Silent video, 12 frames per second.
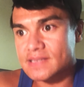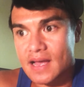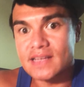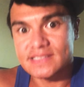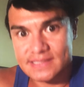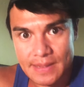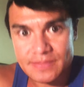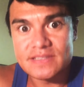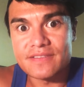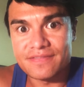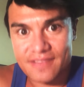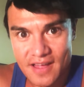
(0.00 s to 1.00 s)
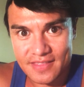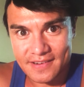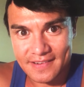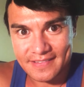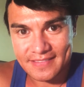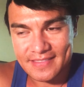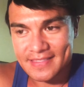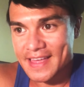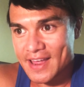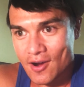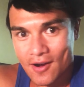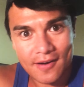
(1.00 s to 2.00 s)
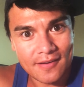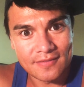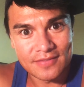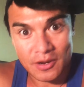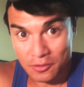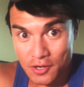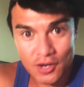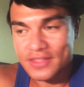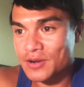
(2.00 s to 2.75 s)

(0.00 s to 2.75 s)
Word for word: accepts the Father. They are they're good.